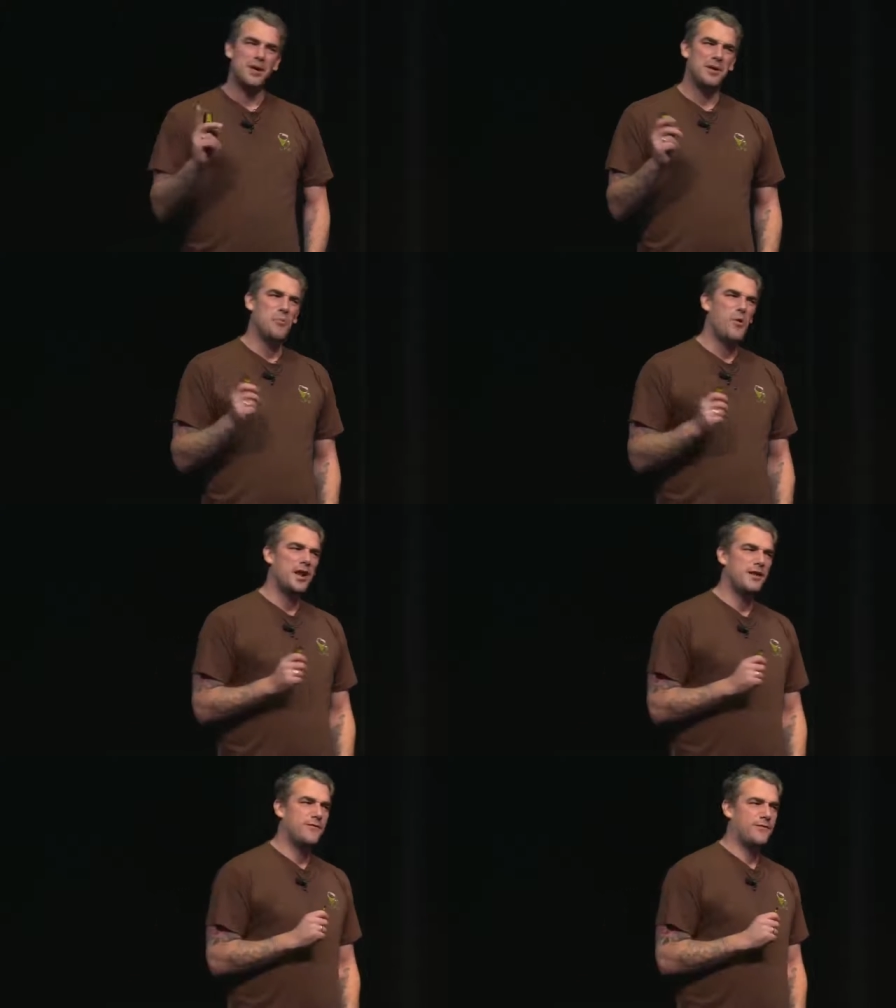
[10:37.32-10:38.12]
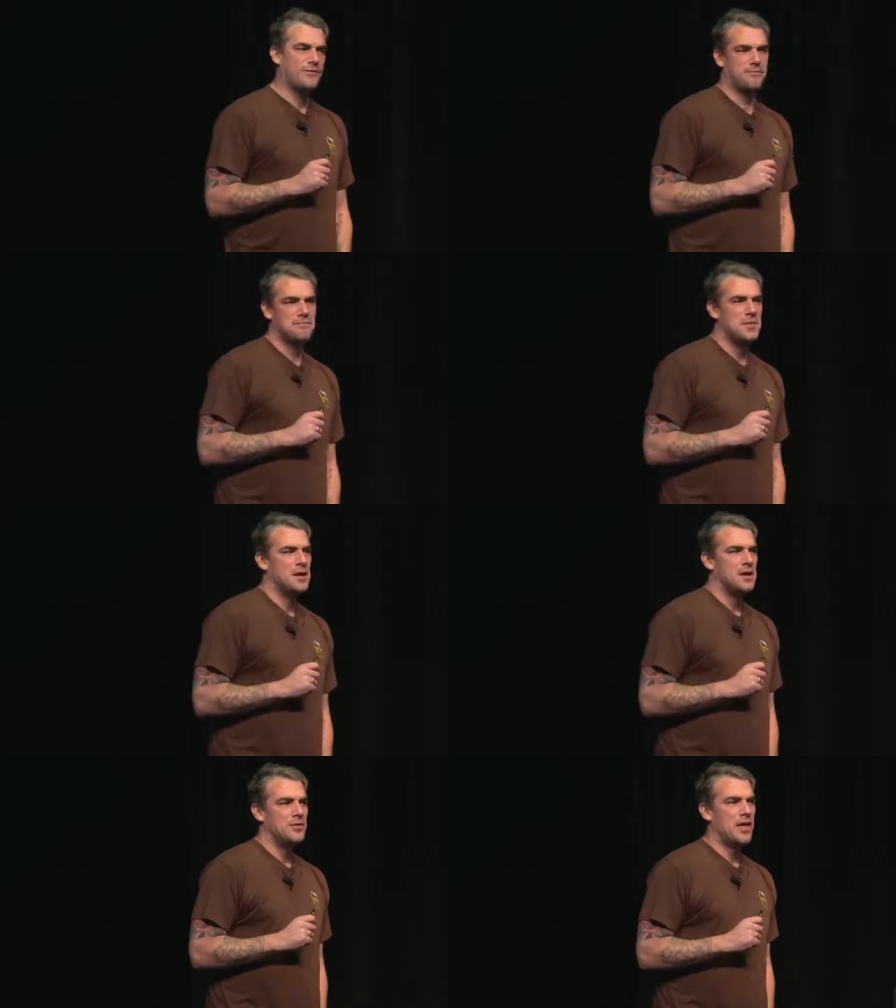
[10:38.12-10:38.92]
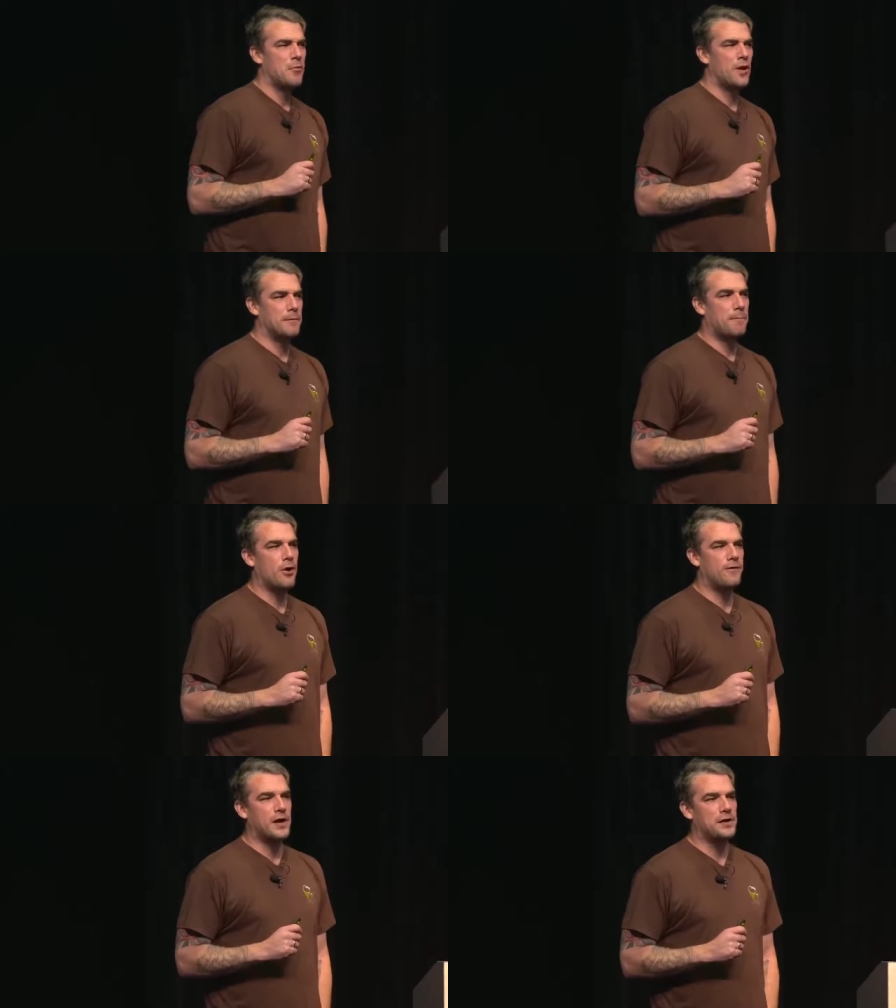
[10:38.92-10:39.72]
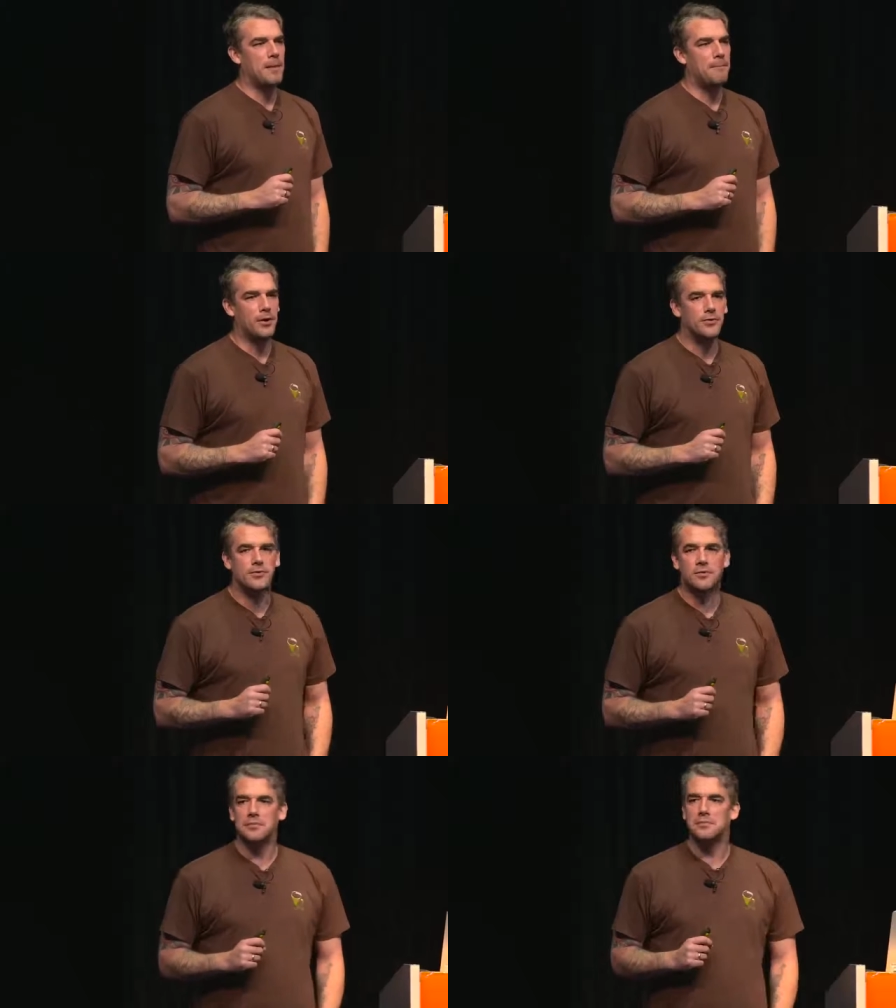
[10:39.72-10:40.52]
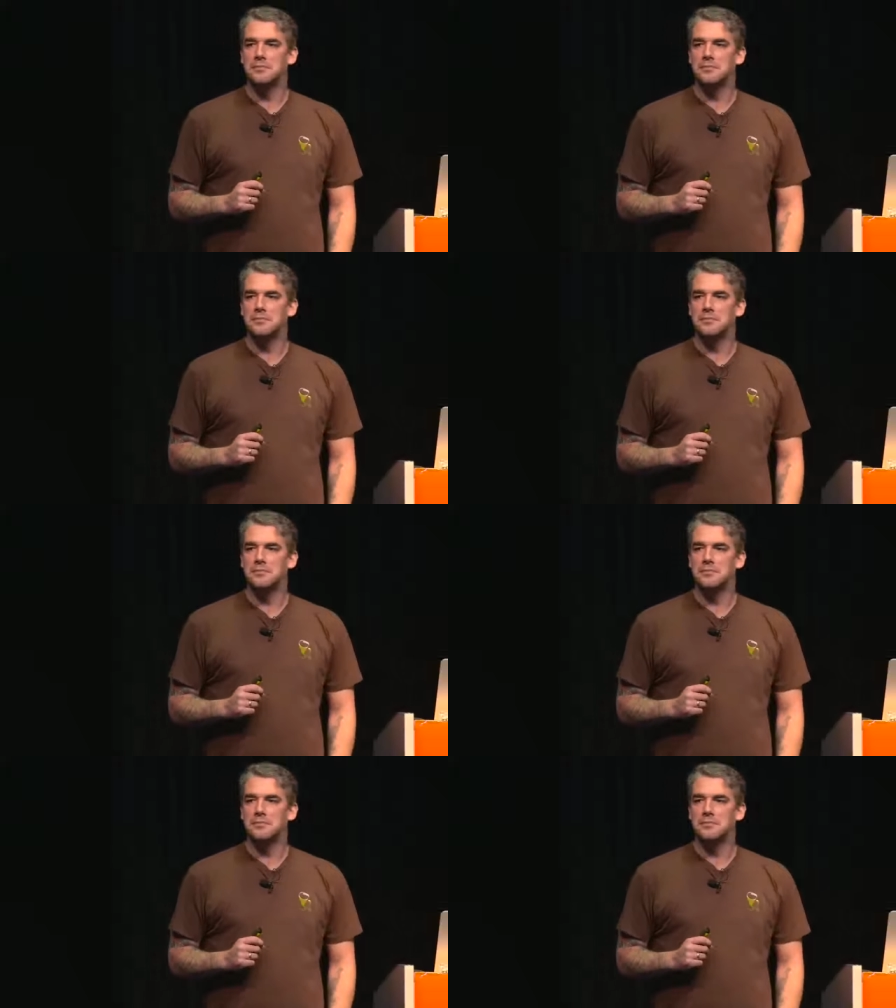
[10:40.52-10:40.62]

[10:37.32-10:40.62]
But what if they weren't perfect numbers?